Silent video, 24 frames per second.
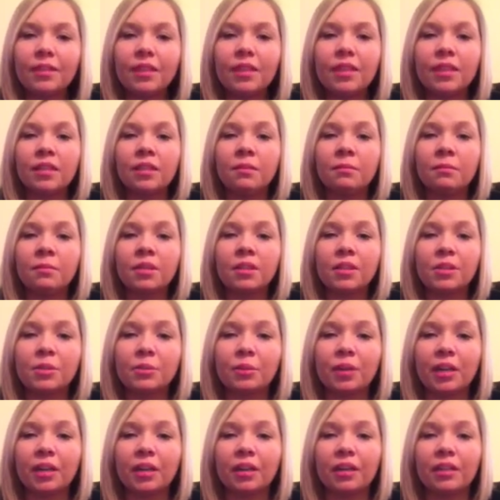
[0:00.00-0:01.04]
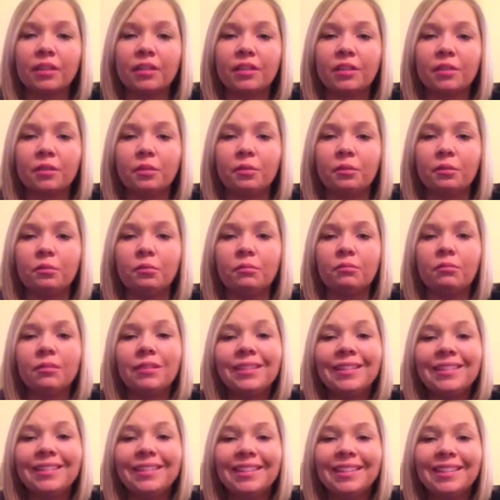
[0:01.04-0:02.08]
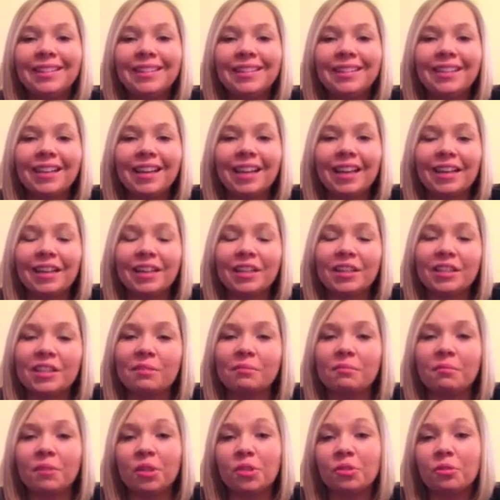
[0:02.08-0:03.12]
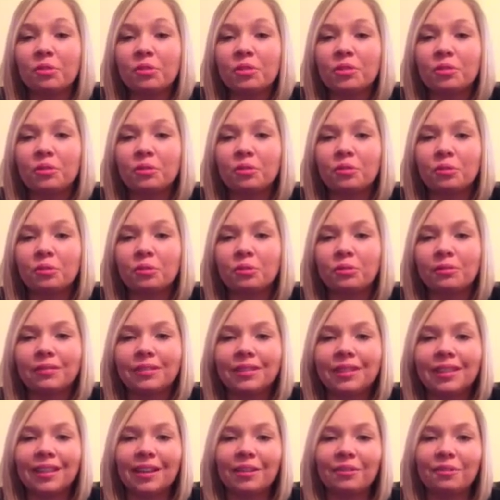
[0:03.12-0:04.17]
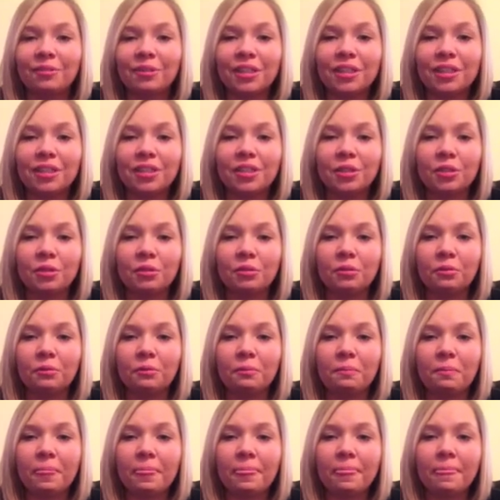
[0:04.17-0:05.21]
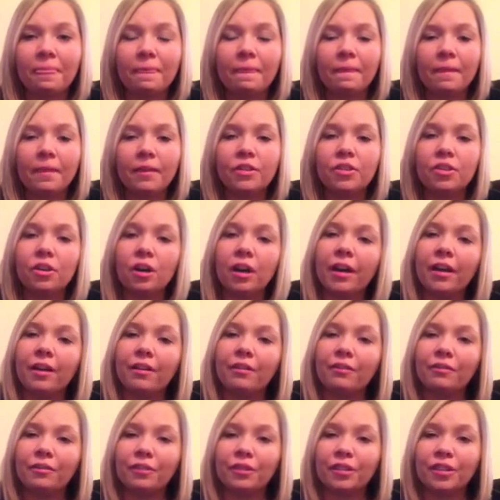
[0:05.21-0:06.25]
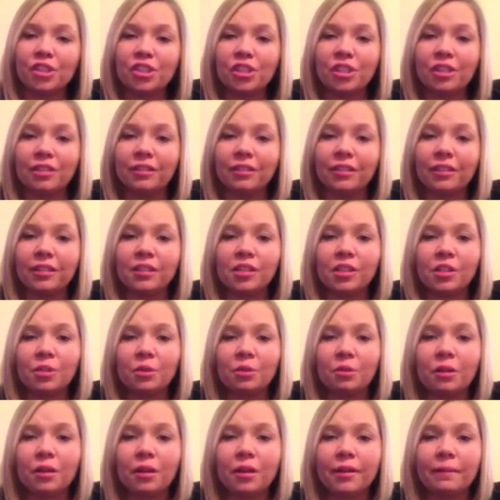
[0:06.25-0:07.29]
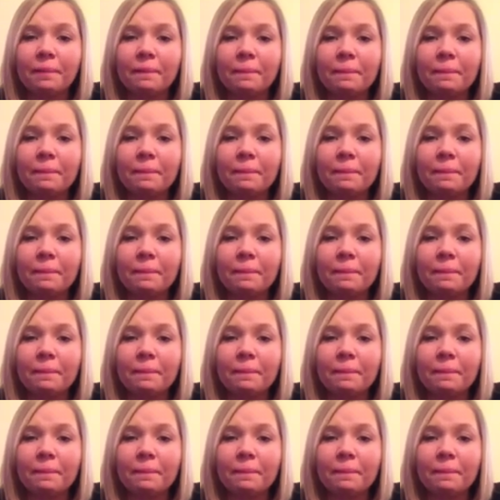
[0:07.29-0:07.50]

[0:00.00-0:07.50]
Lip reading: Because when I got to, to middle school, and I wanted to try out for the cheerleading squad,